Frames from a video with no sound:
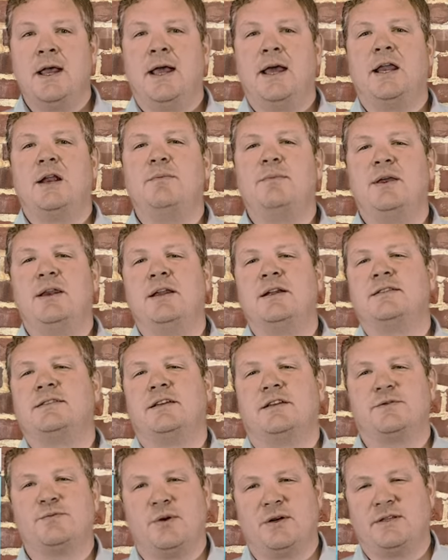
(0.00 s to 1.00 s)
and a median
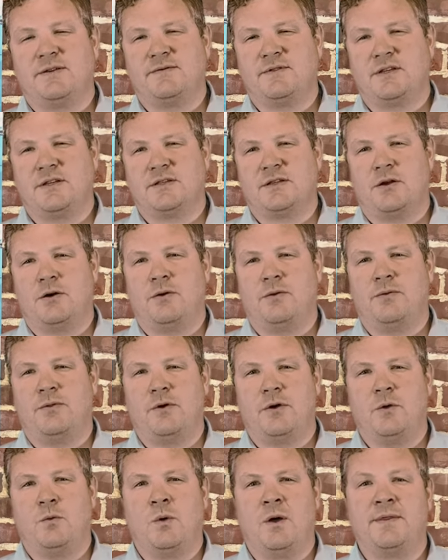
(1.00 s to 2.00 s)
sales price of
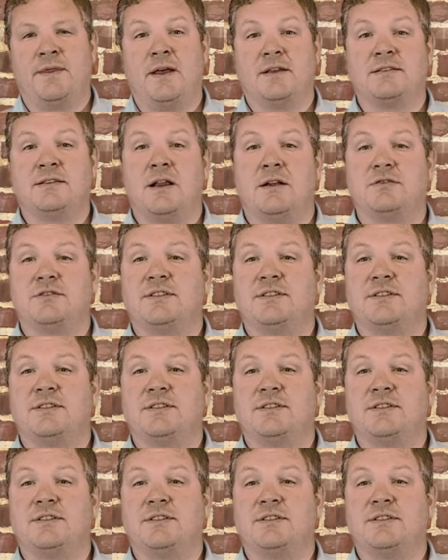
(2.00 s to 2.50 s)
$631,000.